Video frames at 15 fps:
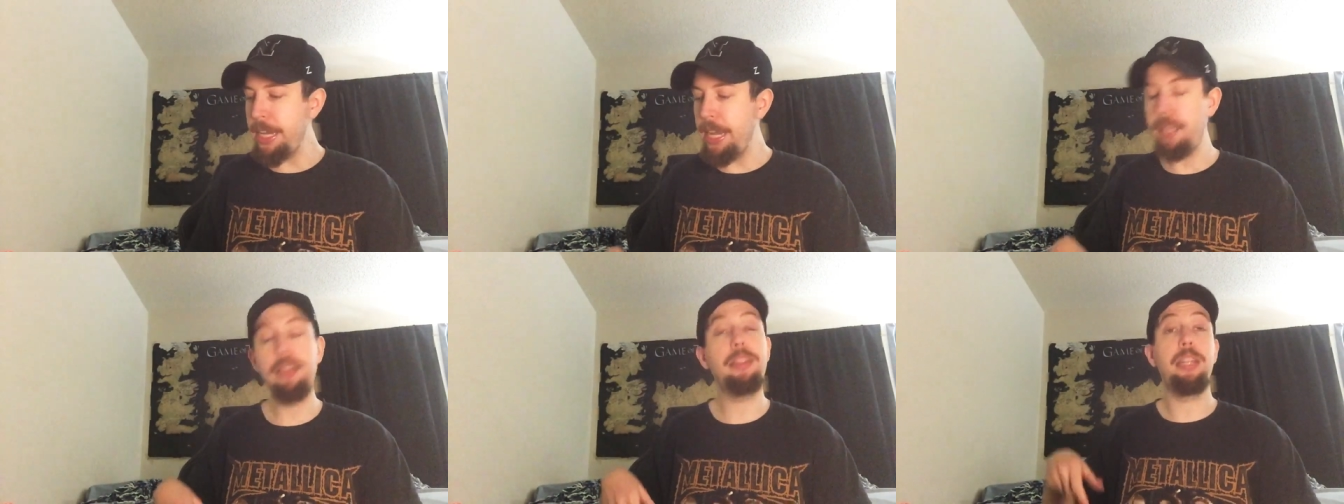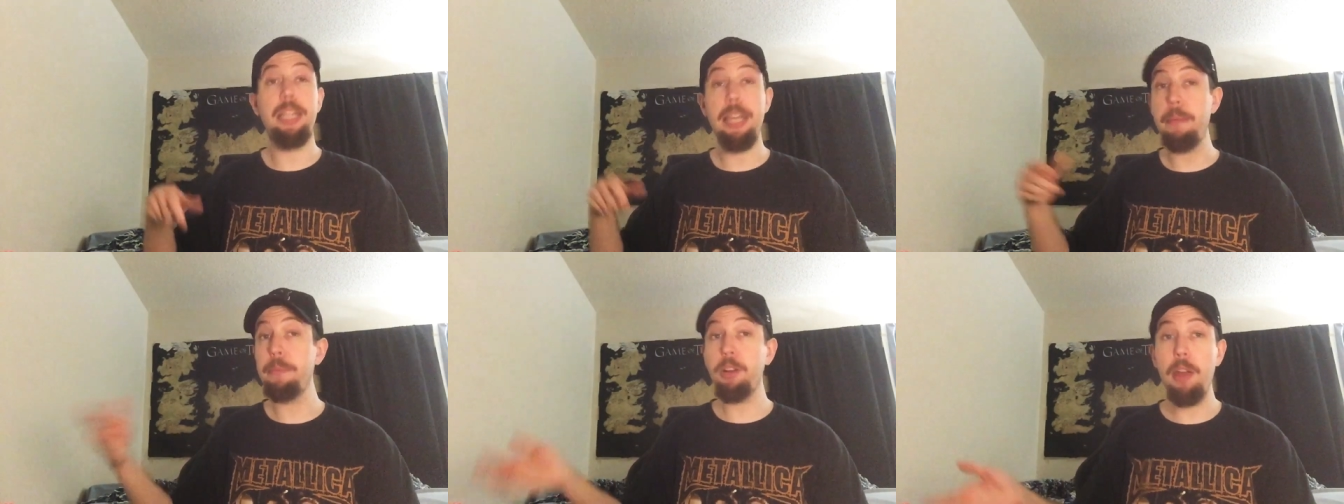and the
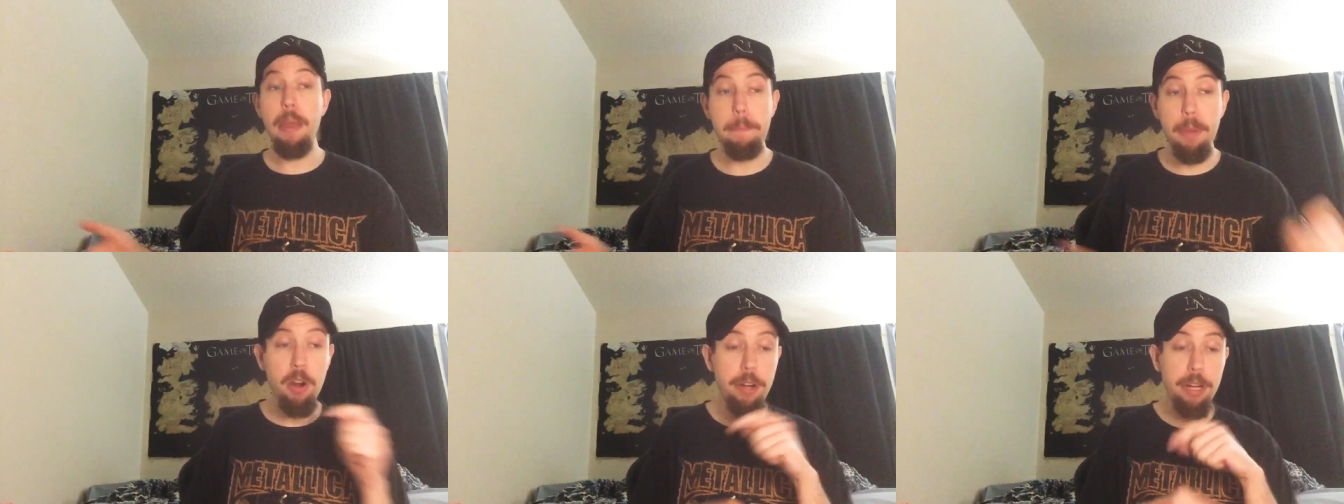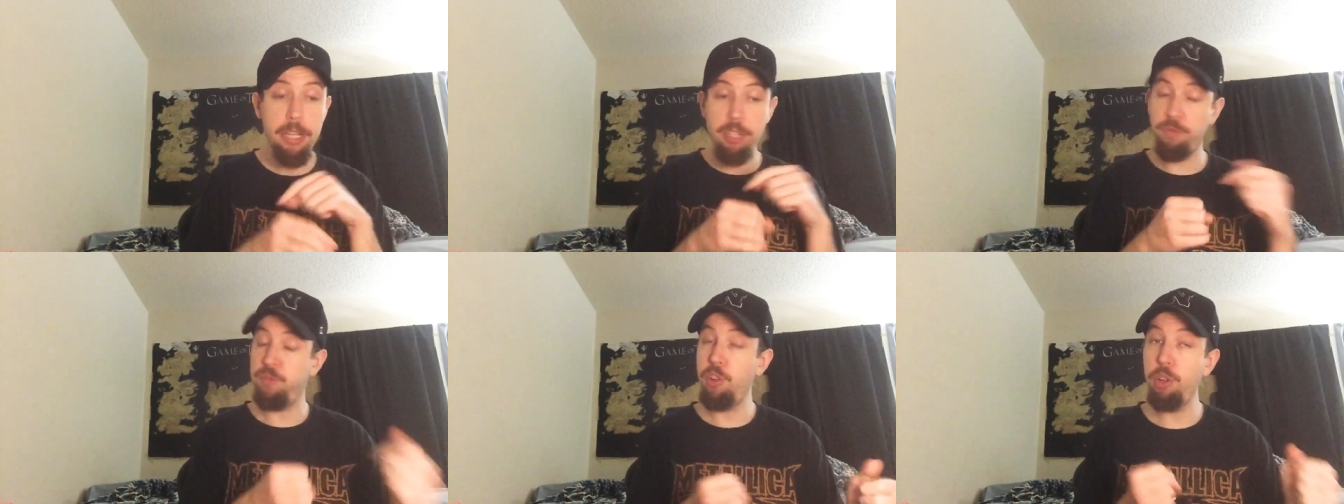Democrat Party
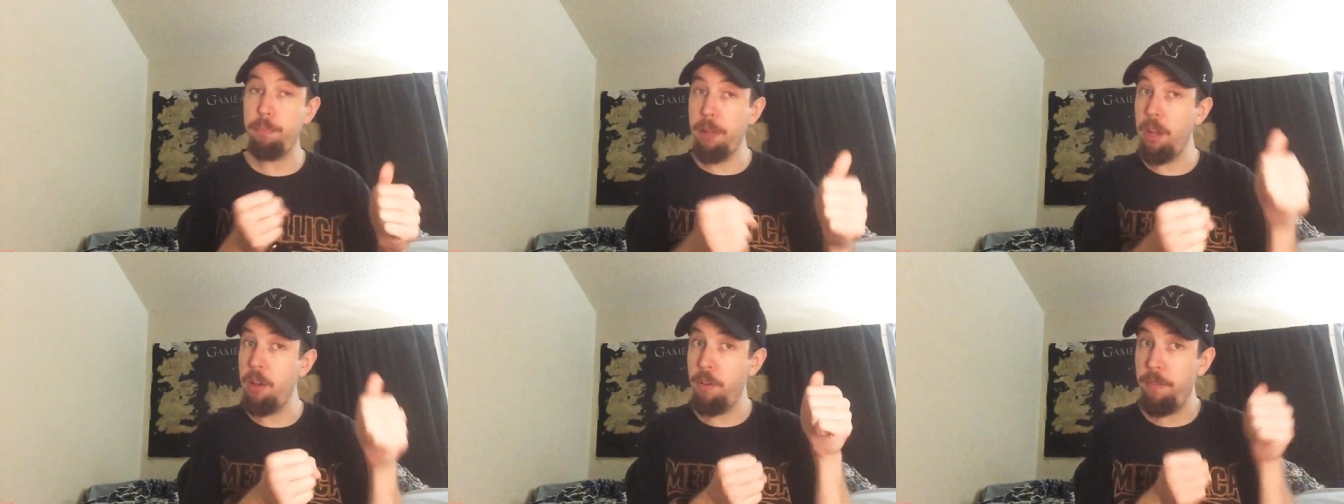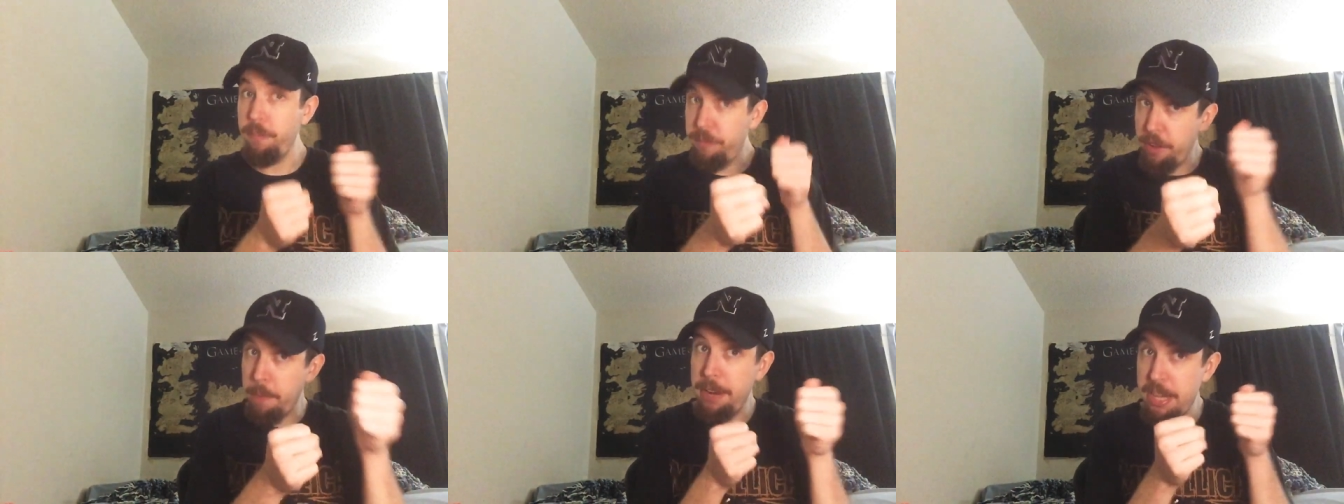is full
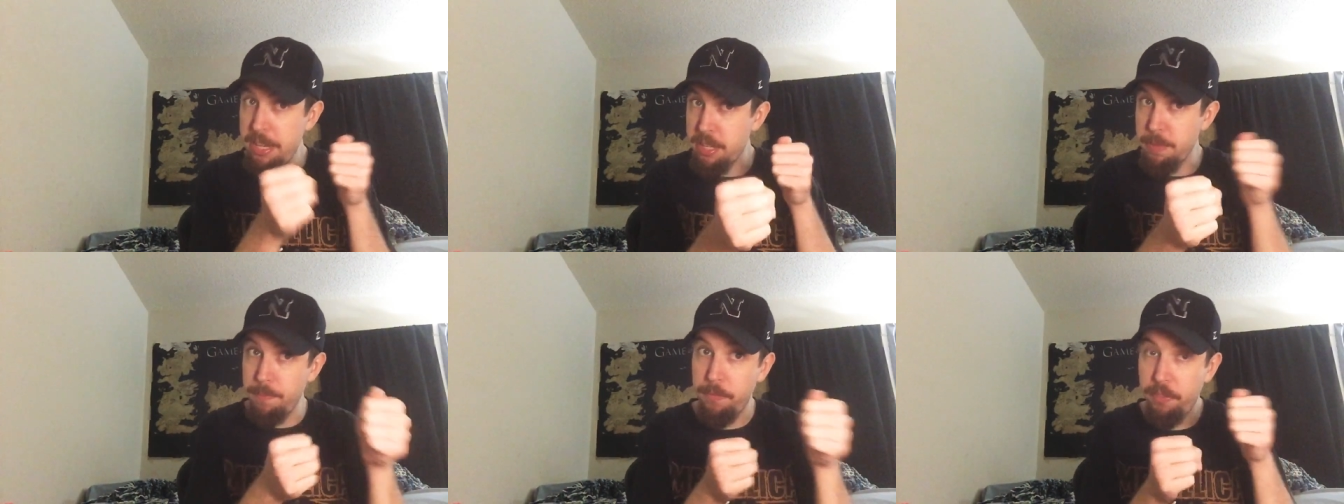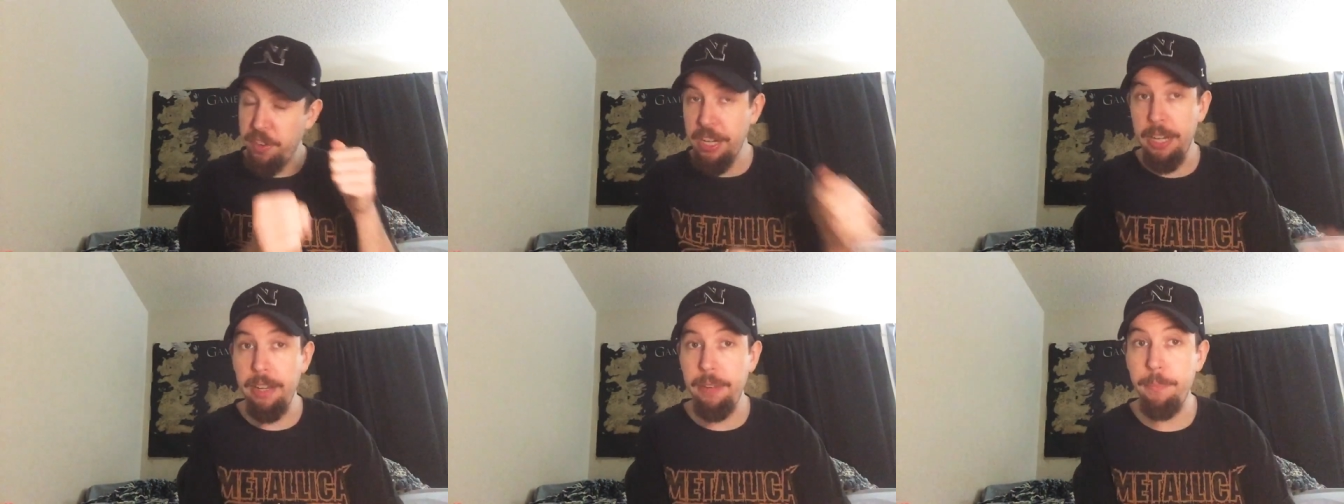blown feminism,
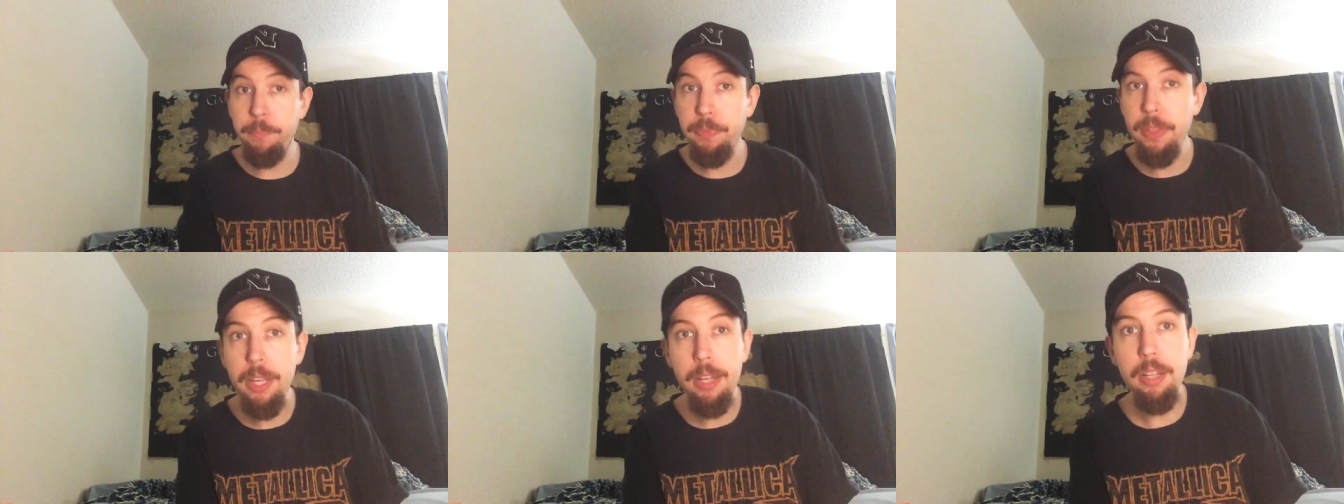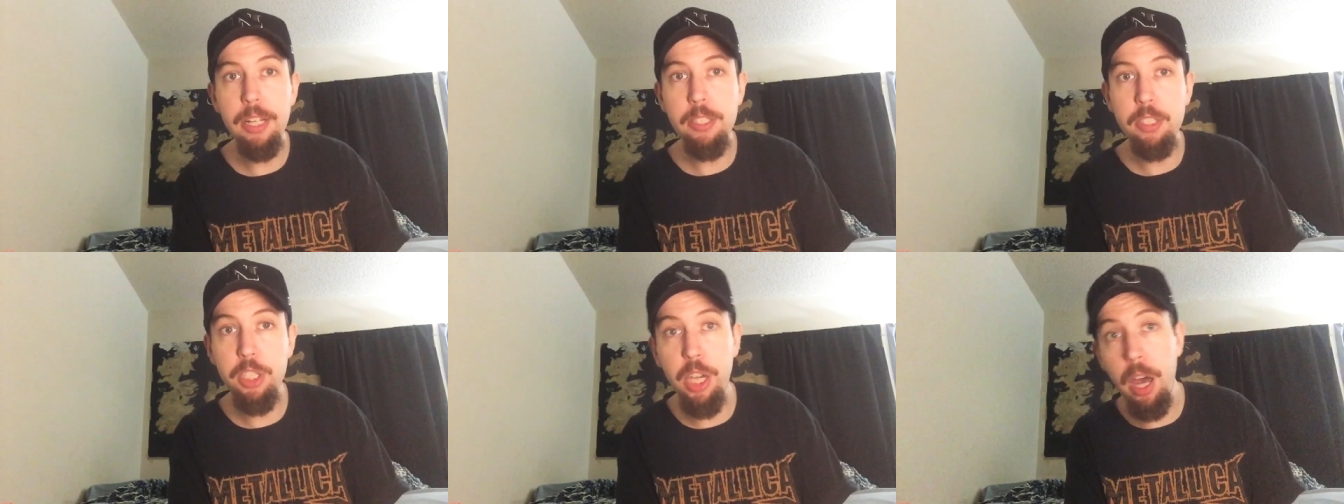fucking
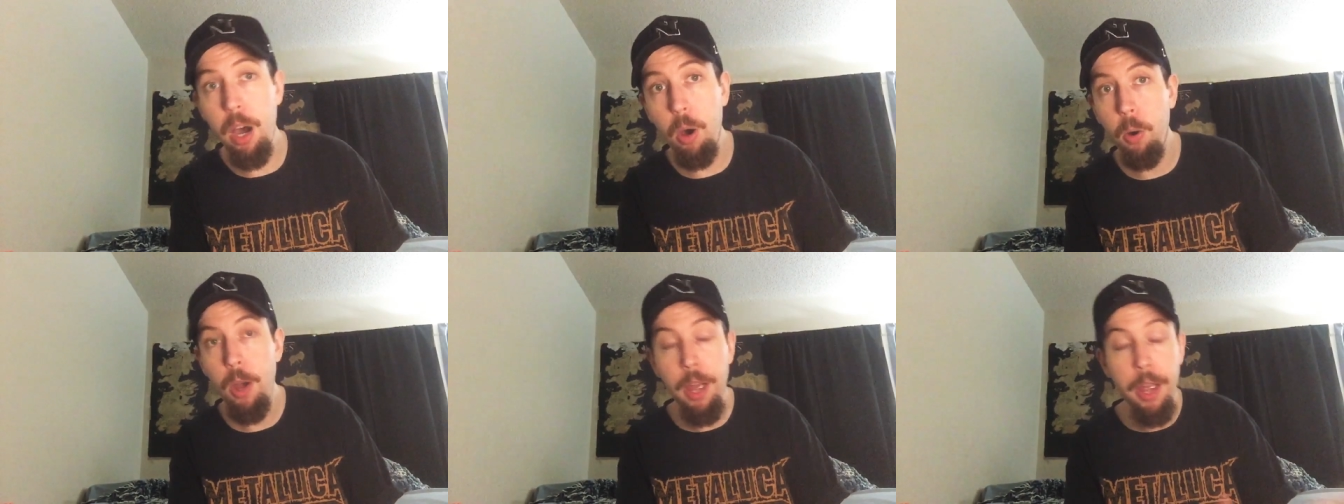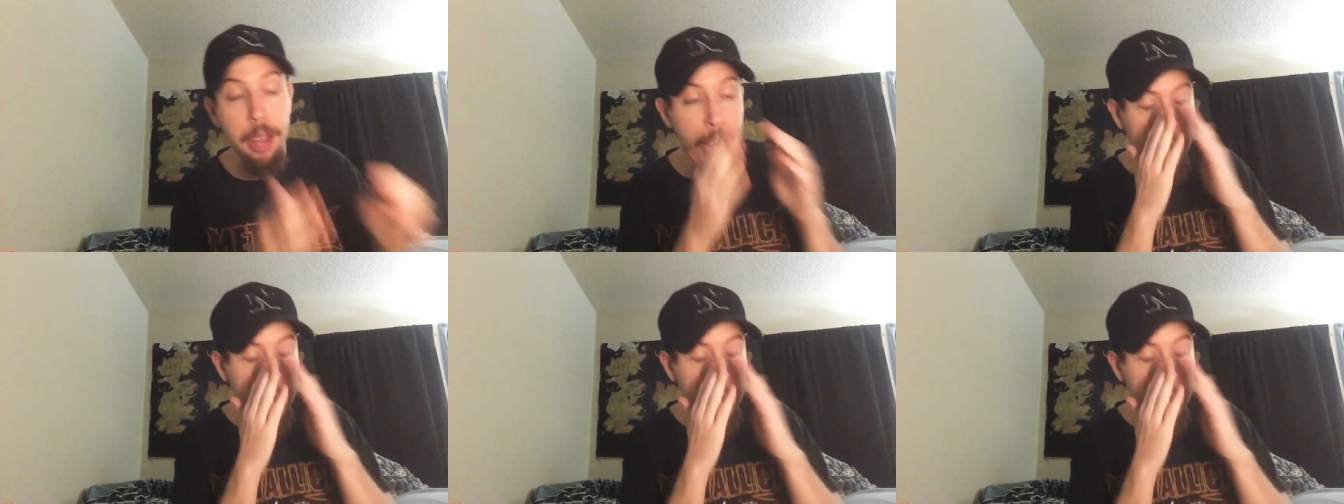let's go,